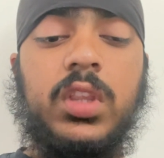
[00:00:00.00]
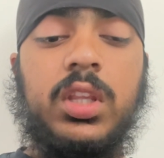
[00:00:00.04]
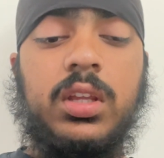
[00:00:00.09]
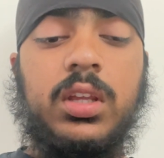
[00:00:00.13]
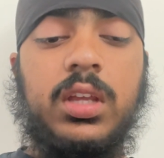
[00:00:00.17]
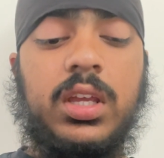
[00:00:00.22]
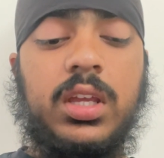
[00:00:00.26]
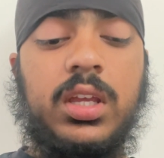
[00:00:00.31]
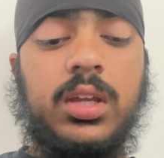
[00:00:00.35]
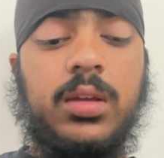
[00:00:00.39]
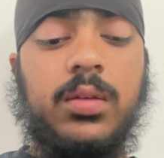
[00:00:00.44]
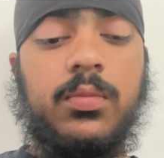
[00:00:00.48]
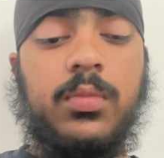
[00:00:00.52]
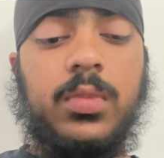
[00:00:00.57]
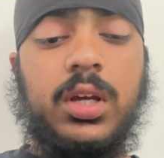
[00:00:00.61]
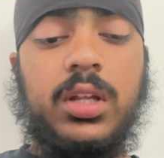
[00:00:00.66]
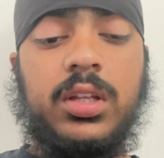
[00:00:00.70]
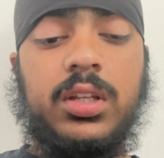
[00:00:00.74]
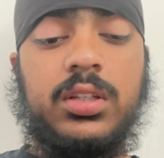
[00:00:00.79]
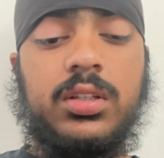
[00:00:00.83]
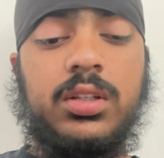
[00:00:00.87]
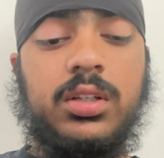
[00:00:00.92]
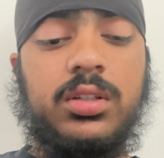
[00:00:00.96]

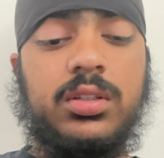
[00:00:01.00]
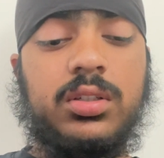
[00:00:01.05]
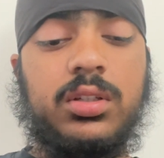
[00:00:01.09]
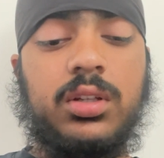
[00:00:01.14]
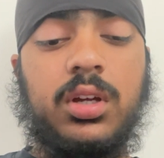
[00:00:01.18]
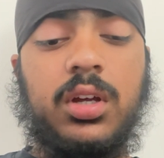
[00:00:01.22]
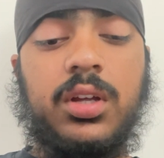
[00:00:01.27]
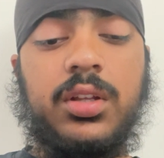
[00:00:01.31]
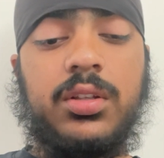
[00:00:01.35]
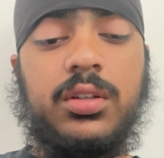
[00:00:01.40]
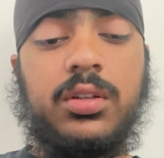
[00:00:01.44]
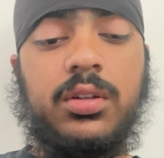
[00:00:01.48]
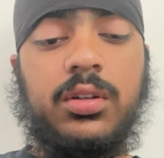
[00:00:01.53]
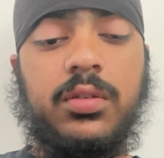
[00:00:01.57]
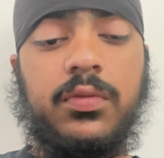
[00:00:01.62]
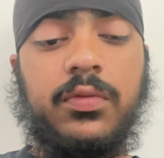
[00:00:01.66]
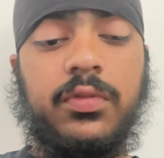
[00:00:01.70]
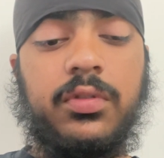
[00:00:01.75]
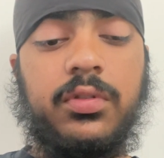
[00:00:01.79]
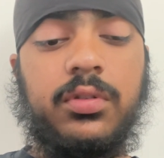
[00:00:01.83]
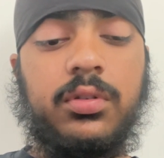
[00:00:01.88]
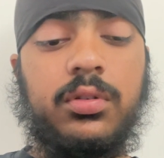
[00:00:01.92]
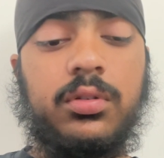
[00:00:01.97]
And he does kind
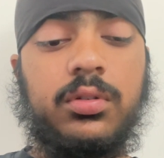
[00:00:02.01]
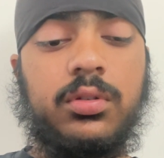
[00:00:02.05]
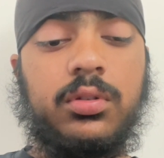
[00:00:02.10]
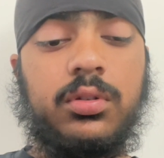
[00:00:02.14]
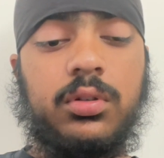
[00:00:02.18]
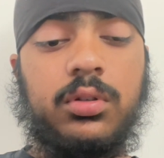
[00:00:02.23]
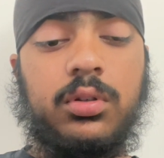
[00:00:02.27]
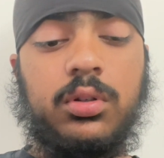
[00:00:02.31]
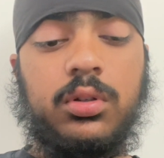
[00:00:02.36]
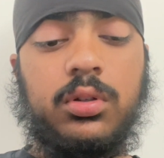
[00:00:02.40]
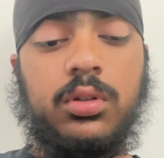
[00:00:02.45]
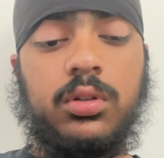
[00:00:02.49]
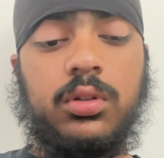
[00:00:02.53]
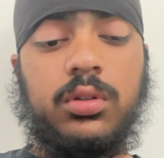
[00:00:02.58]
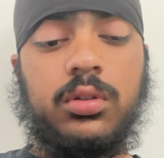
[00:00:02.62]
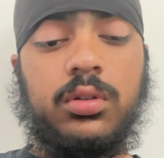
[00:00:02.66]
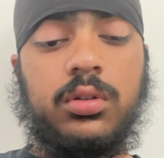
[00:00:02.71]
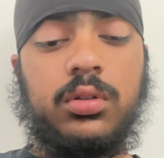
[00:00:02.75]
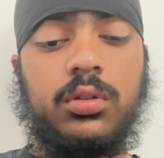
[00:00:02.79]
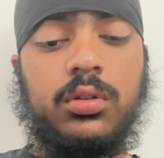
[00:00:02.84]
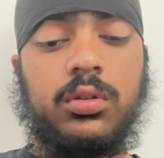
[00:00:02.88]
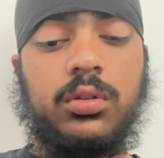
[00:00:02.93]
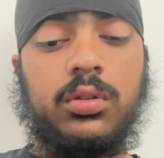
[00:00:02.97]
of
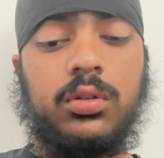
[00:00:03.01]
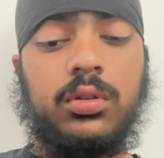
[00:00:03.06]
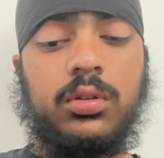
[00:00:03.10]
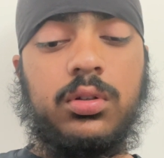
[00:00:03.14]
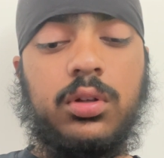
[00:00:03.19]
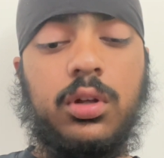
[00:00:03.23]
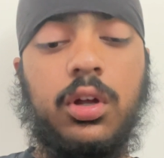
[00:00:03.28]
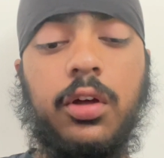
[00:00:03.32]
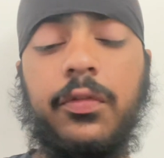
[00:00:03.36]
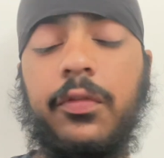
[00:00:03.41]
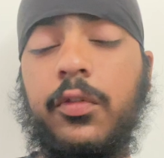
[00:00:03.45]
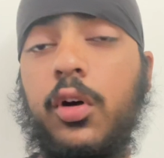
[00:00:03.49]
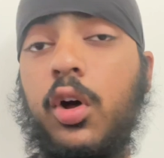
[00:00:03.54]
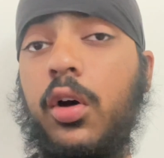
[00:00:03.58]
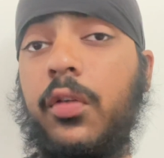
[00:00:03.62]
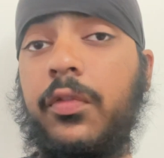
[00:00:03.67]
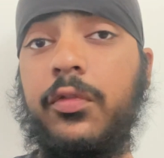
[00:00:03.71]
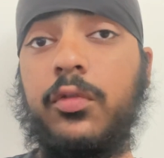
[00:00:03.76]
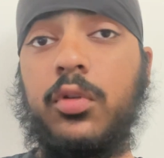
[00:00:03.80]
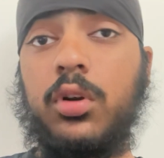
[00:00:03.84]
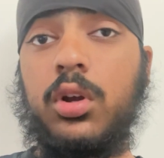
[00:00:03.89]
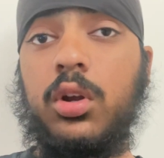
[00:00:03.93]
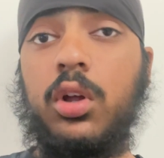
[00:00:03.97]

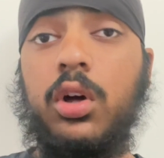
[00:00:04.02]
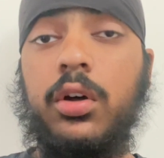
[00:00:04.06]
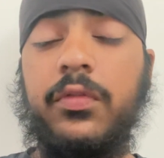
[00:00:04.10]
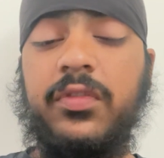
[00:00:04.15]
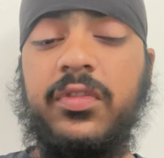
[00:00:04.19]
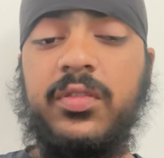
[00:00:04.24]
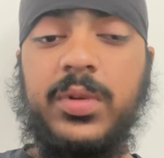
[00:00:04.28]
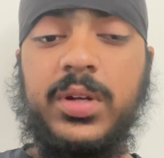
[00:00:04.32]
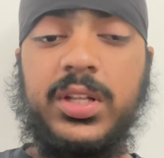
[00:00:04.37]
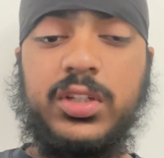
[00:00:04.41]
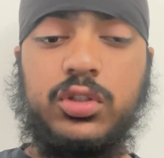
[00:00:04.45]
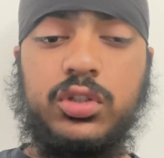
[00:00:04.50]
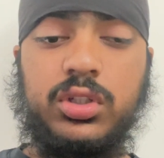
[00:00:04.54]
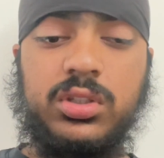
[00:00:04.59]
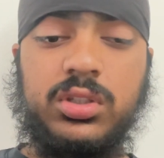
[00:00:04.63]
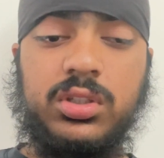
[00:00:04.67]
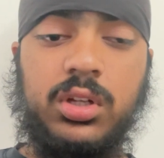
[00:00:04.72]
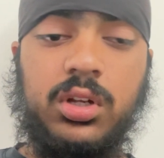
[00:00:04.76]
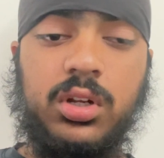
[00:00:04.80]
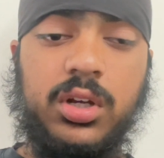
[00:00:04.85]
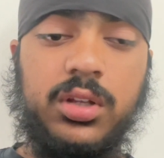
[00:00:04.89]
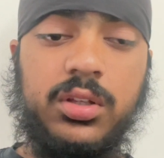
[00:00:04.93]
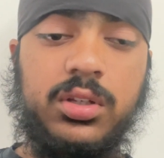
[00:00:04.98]
offer a lot for Manchester
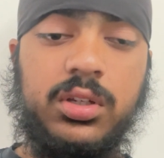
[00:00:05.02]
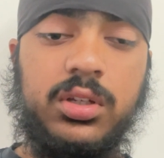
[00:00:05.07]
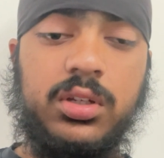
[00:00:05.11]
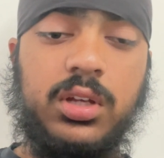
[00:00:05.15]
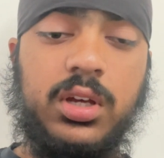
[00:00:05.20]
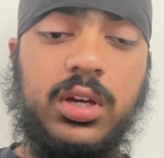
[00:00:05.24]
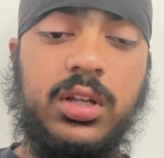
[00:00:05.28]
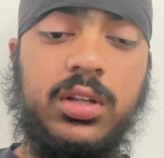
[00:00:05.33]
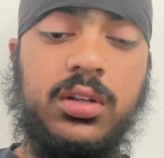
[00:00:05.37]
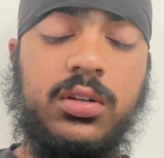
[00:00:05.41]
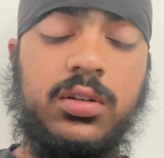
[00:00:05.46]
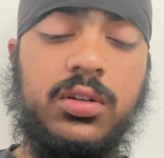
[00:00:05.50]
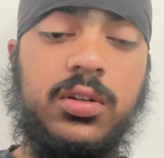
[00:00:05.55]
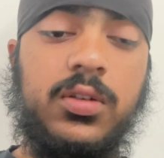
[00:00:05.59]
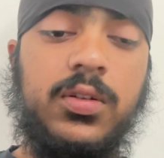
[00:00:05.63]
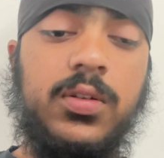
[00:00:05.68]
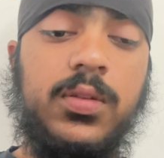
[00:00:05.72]
United. And